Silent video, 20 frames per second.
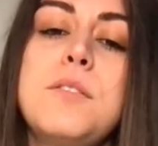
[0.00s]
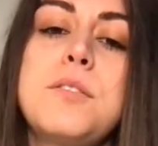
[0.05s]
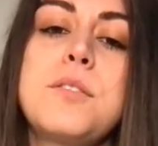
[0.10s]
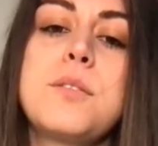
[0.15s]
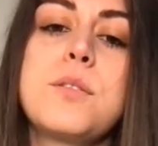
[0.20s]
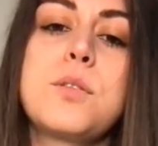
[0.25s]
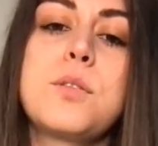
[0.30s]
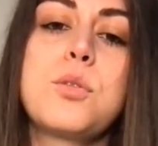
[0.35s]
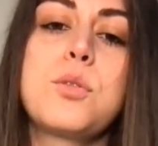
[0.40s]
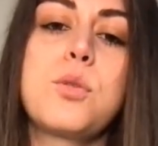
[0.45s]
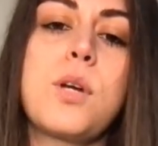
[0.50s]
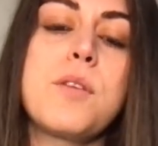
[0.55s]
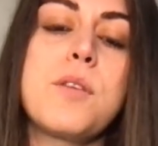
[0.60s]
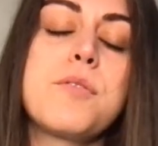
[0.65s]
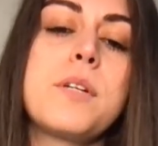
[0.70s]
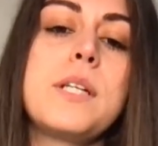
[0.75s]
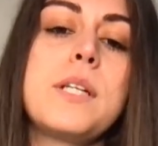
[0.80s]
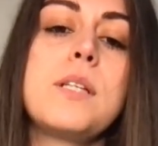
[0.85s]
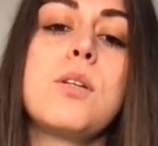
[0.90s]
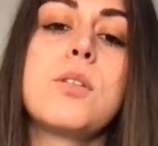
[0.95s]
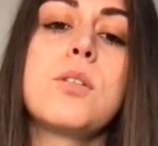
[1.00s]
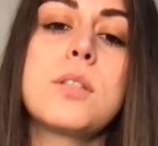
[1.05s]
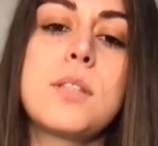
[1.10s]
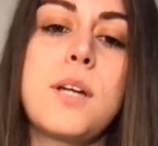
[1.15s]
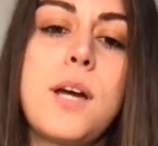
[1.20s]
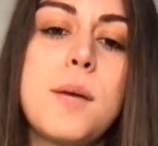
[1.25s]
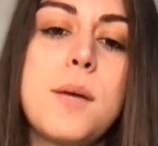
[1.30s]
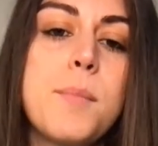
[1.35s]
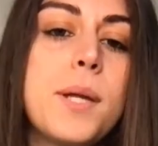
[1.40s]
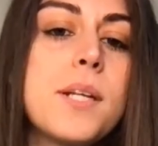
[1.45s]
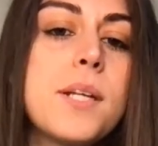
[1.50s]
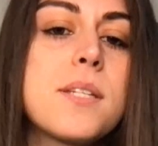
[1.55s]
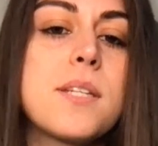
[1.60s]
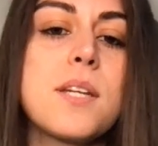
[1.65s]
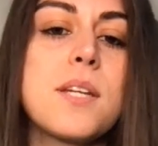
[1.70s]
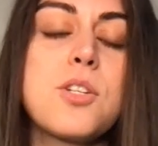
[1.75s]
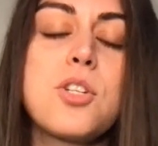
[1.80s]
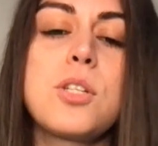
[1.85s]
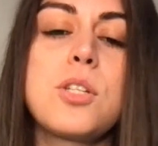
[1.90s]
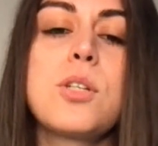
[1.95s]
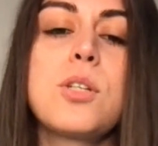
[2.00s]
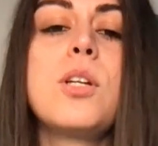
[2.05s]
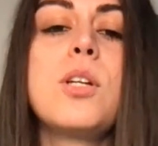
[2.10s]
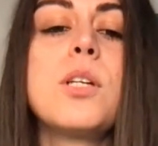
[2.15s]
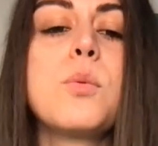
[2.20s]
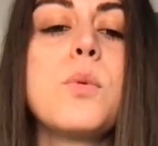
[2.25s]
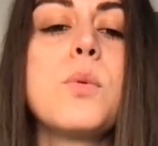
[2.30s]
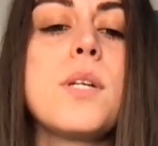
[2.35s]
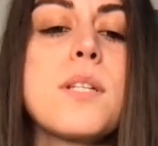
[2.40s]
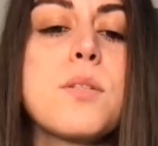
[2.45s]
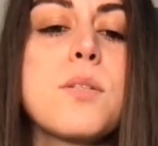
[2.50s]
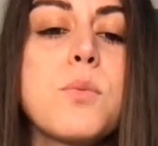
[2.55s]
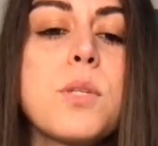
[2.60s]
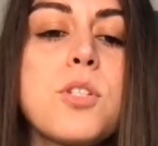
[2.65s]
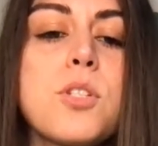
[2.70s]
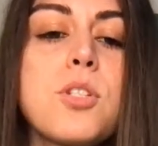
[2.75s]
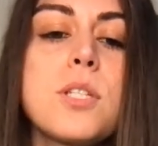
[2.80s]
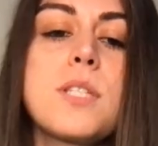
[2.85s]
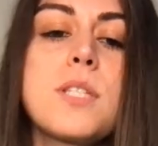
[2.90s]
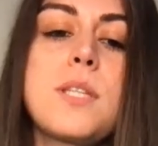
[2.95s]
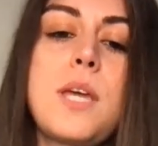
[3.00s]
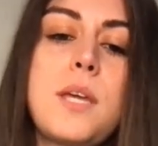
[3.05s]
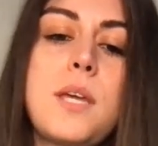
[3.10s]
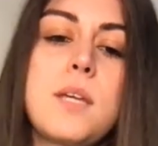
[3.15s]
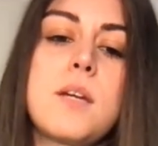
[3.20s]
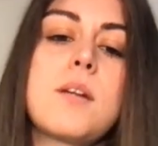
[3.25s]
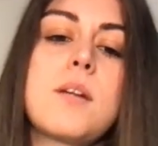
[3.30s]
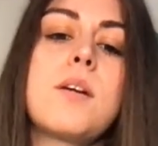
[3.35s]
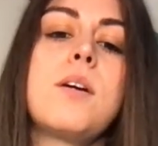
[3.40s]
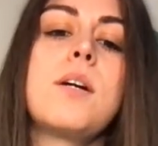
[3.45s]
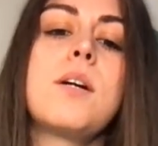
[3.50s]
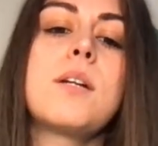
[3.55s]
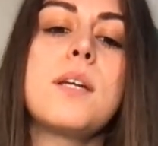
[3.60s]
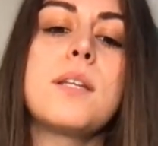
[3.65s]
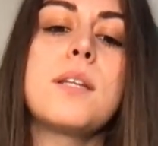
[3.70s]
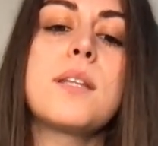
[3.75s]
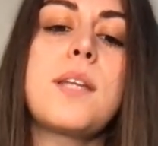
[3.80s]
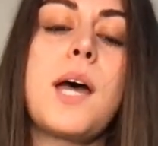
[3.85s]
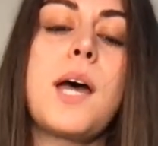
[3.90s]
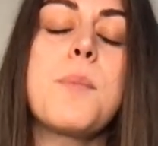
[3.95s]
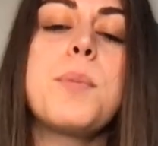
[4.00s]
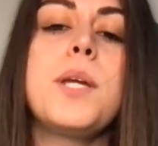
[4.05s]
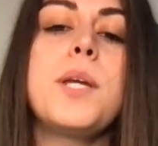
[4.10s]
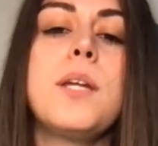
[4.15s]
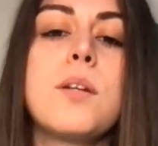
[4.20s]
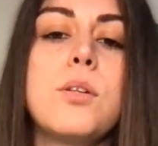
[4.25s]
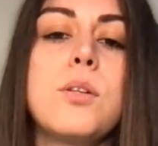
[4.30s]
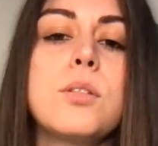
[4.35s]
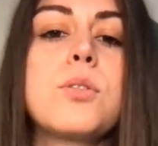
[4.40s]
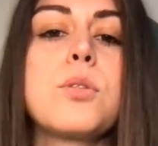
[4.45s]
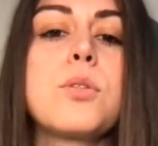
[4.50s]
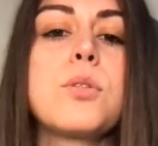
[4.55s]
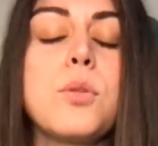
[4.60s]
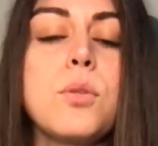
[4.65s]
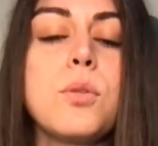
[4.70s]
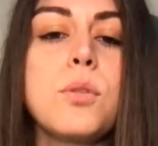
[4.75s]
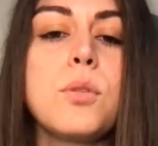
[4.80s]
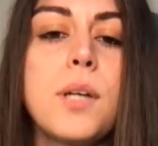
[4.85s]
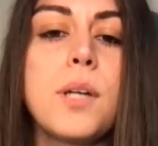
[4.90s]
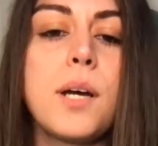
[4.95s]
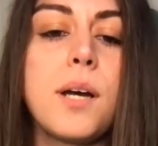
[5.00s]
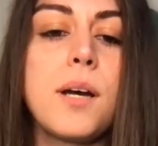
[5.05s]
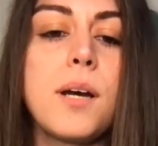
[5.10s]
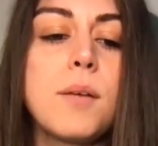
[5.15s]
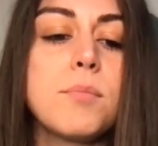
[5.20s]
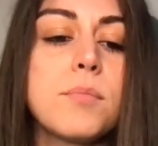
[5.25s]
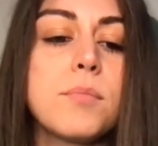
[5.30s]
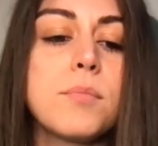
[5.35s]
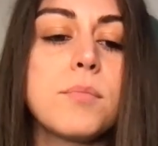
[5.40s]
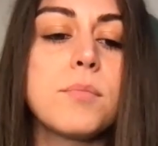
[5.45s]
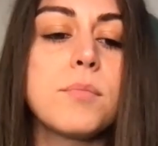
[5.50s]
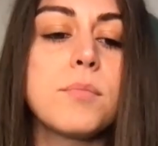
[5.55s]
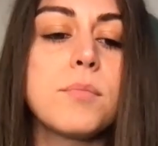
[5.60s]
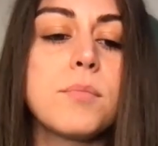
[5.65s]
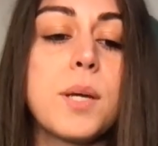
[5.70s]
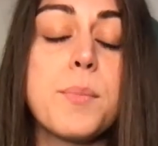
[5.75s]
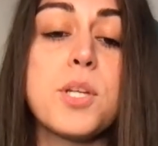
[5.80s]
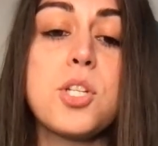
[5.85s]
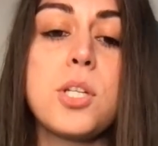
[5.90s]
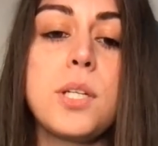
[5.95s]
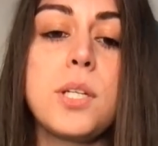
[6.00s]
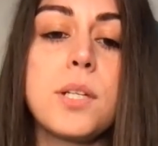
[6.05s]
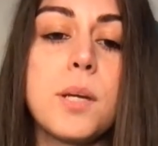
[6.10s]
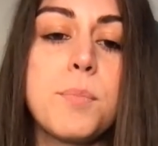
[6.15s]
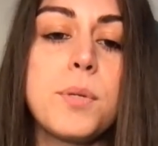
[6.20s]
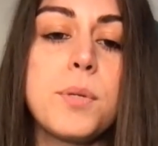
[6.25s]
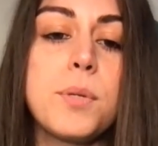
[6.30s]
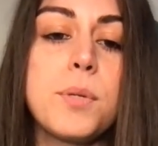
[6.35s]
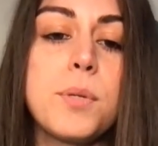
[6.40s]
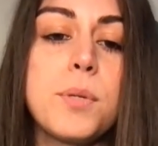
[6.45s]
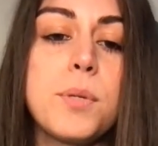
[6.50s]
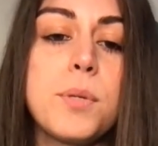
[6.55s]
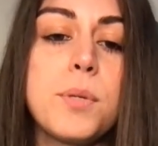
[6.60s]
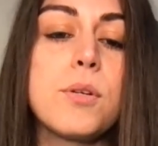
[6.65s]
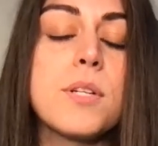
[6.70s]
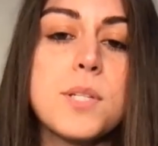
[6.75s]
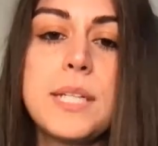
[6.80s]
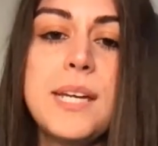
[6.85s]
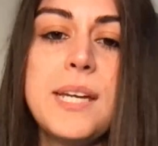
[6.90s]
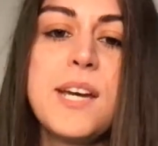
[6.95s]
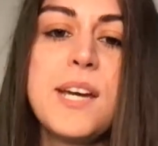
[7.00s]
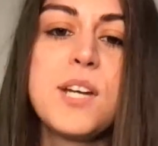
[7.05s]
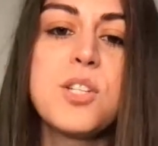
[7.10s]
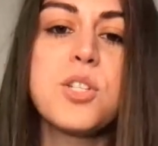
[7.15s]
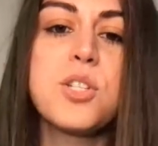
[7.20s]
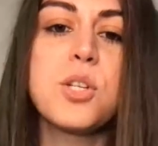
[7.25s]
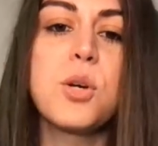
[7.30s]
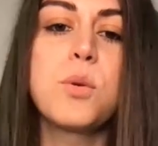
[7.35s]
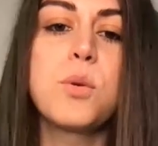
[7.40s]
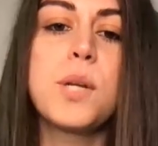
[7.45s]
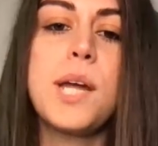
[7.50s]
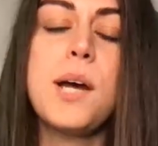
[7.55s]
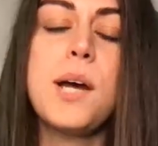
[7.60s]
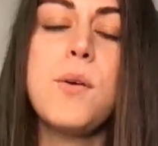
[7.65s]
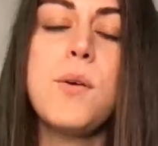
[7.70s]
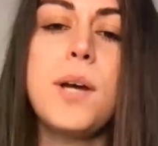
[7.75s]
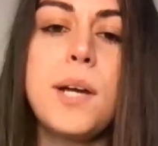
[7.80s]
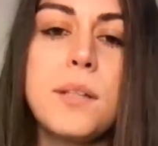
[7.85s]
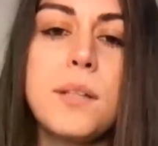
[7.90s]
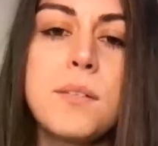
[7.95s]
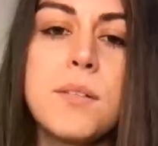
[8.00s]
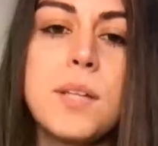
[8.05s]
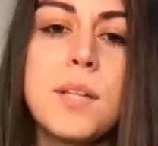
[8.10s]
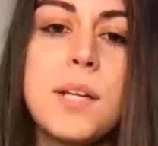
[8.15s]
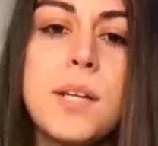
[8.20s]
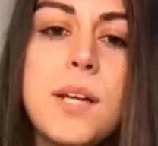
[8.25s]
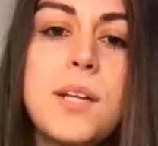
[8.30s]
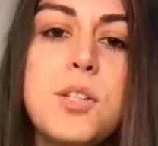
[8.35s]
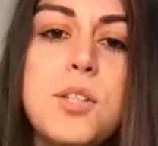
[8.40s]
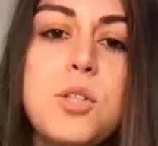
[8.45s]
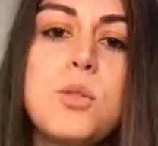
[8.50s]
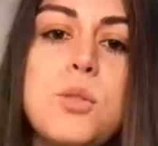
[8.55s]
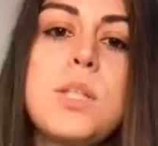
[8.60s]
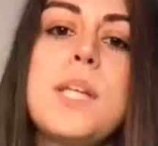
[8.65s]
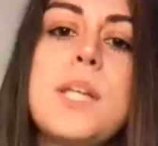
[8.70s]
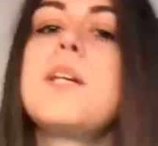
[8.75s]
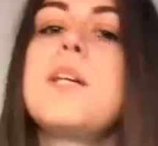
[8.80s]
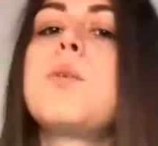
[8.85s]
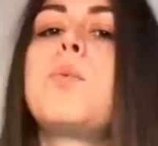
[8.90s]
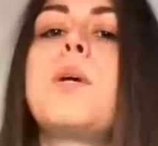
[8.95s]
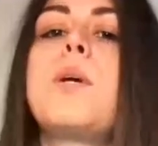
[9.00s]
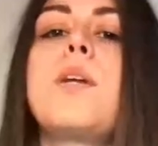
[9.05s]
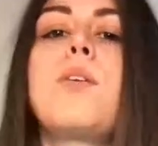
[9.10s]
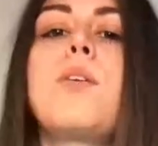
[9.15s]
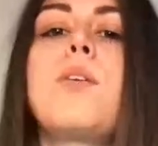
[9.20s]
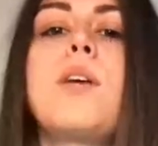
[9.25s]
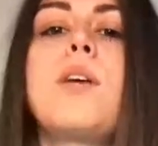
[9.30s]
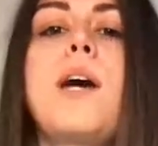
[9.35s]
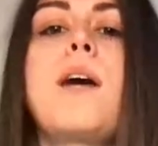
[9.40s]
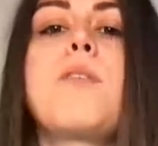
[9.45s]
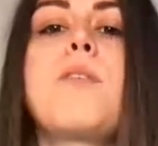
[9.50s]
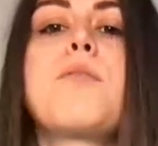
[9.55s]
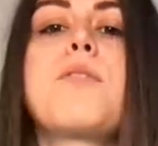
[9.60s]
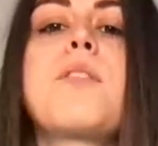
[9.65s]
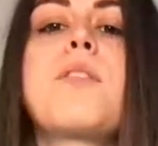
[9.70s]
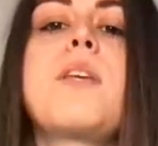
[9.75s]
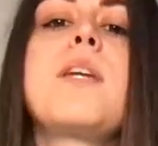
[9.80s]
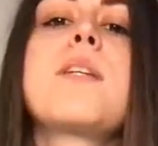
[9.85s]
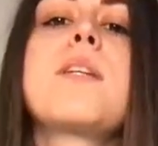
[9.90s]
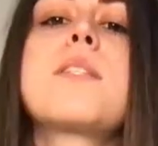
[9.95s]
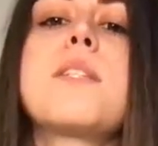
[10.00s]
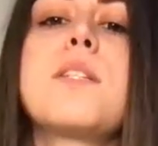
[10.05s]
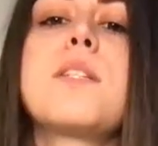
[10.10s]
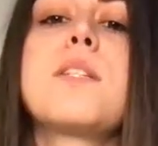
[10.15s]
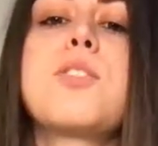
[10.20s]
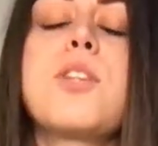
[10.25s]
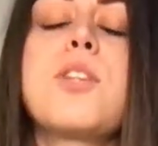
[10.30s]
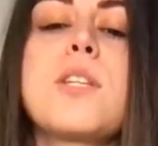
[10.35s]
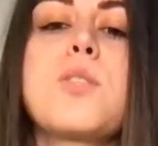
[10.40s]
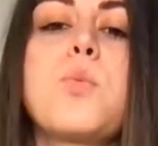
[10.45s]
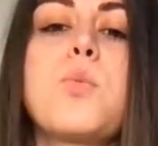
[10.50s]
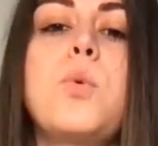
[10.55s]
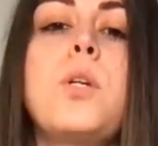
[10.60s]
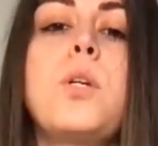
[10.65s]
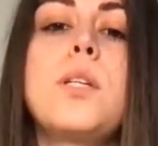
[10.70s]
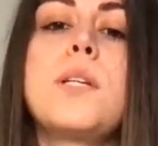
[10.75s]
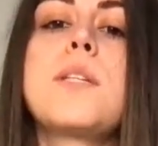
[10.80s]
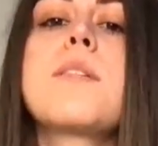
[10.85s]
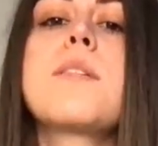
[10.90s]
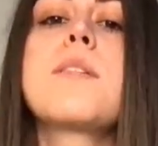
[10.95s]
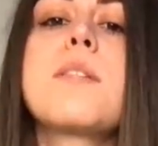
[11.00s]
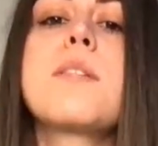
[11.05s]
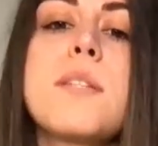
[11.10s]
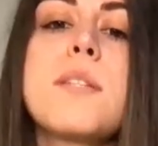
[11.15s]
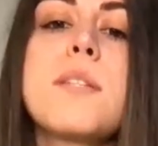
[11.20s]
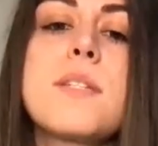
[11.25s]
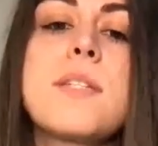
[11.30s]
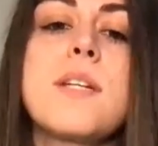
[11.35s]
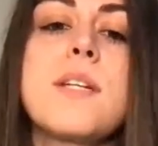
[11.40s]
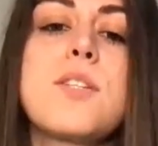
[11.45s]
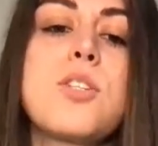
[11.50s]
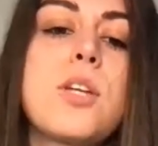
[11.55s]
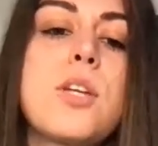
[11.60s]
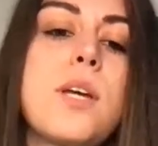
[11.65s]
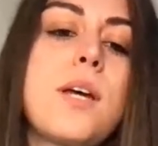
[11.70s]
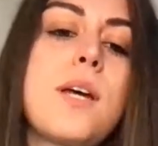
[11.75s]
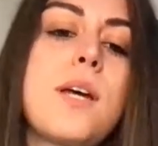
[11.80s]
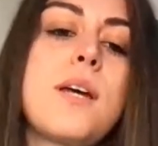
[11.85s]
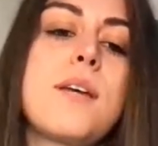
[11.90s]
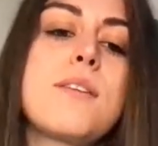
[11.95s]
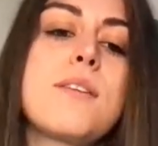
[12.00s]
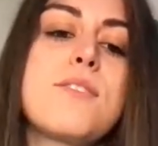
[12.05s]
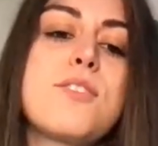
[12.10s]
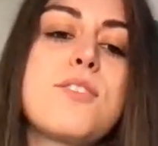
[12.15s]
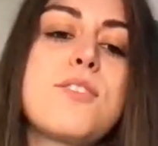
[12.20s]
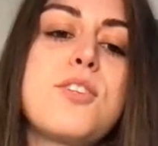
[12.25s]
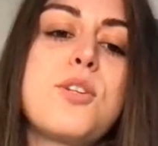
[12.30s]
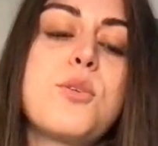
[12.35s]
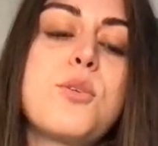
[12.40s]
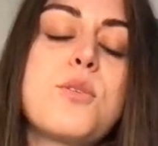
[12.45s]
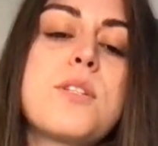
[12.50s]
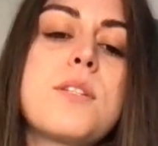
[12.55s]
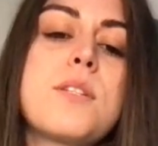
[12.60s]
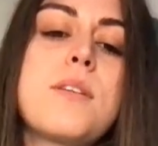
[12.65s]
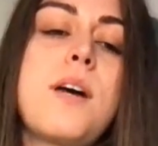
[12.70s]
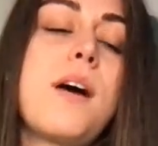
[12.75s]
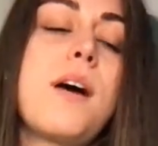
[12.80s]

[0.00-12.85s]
took a very long time. And essentially all it was just taking a card and tapping it onto a POS machine. So now after that, a new layer where you have things such as wallets, such as, you know,